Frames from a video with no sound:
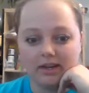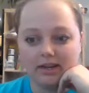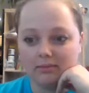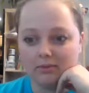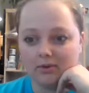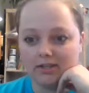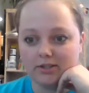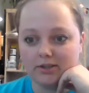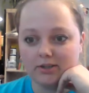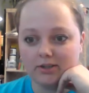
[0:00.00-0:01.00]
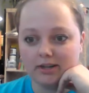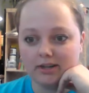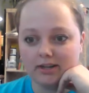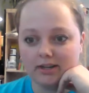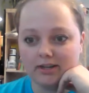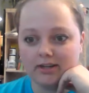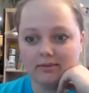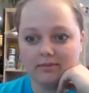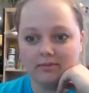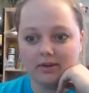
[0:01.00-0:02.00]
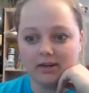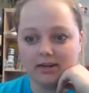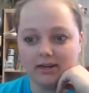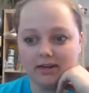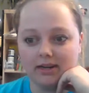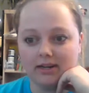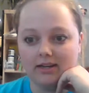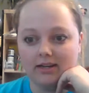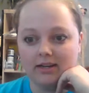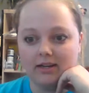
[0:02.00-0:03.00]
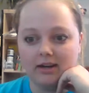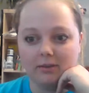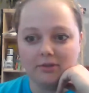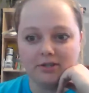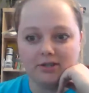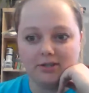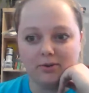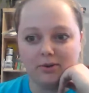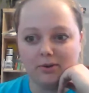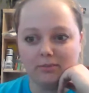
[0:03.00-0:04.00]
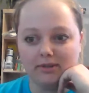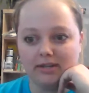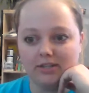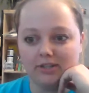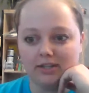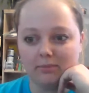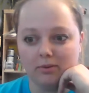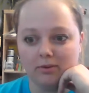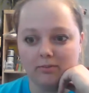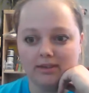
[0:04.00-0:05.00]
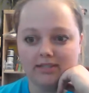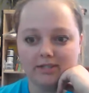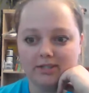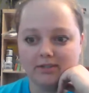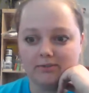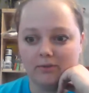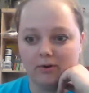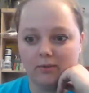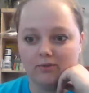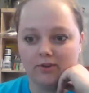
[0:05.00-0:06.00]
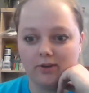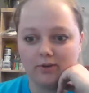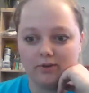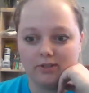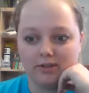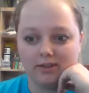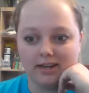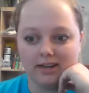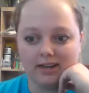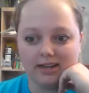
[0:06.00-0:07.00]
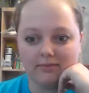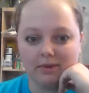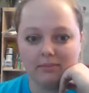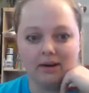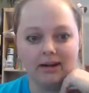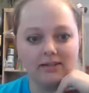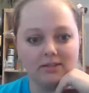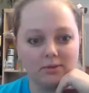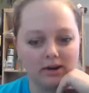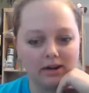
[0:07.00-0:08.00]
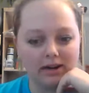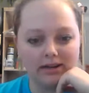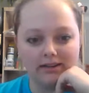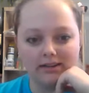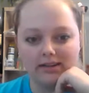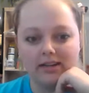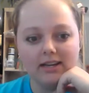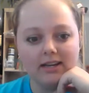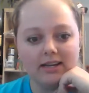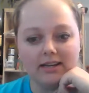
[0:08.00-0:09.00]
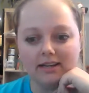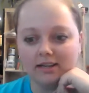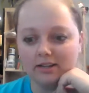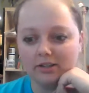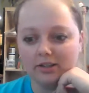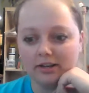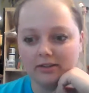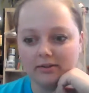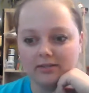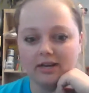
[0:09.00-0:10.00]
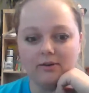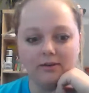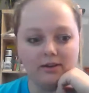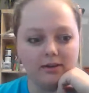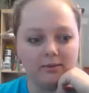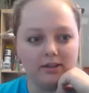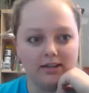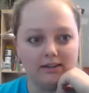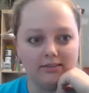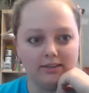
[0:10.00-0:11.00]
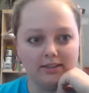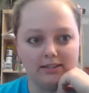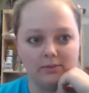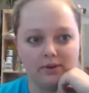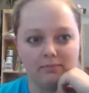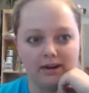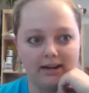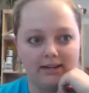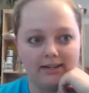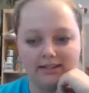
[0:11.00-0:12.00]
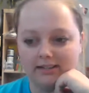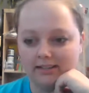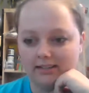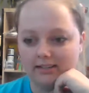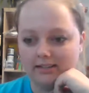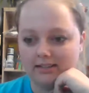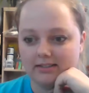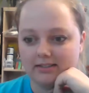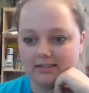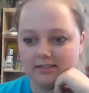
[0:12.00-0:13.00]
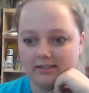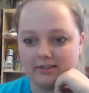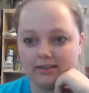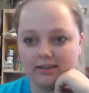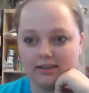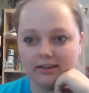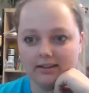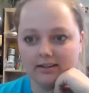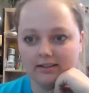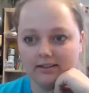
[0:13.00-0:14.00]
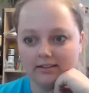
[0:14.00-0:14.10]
I am going to turn on my option to hold potentially inappropriate messages for review so that any of my mods who are on can check those out. I will have at least one mod, so let's turn that on.